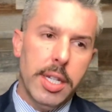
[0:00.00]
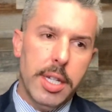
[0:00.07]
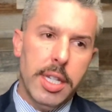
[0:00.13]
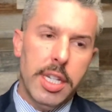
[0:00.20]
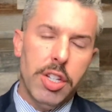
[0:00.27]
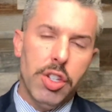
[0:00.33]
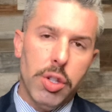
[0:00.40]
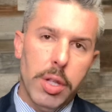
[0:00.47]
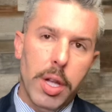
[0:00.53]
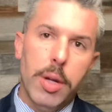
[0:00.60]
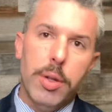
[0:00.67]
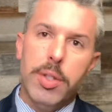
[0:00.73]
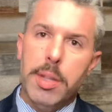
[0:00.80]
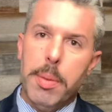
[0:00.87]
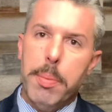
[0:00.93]

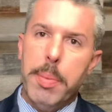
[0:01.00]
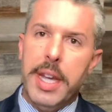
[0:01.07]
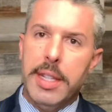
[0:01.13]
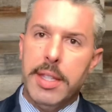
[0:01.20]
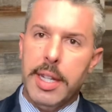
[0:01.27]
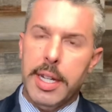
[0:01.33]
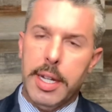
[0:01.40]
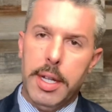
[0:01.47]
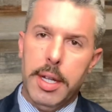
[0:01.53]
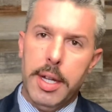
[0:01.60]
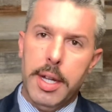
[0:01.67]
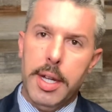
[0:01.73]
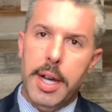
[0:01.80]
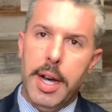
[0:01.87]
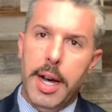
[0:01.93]
disclose some basic
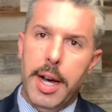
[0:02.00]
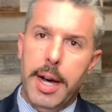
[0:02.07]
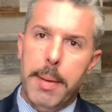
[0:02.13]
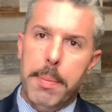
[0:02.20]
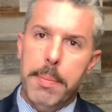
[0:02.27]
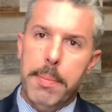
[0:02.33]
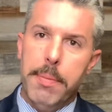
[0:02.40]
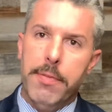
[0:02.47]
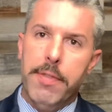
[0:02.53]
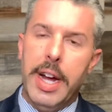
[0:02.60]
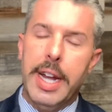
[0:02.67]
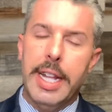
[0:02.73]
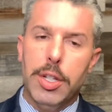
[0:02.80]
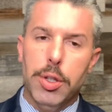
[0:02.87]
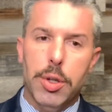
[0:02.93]

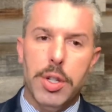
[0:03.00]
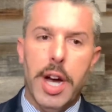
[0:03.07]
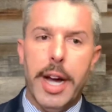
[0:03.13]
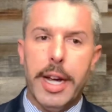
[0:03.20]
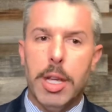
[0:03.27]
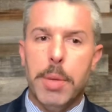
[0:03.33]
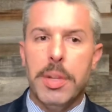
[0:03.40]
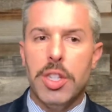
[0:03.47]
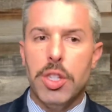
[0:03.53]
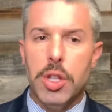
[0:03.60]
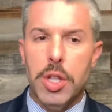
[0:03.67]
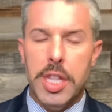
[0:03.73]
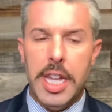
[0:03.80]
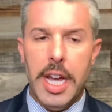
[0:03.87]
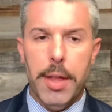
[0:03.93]
financial documents to
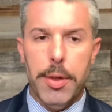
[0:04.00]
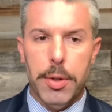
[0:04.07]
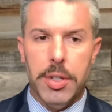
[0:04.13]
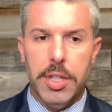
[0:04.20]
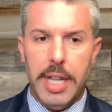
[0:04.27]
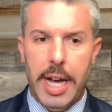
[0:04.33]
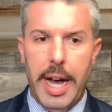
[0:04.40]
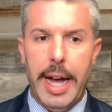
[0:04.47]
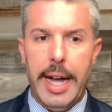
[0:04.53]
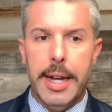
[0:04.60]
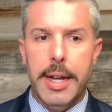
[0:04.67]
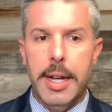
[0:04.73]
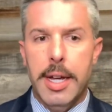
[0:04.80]
the other side.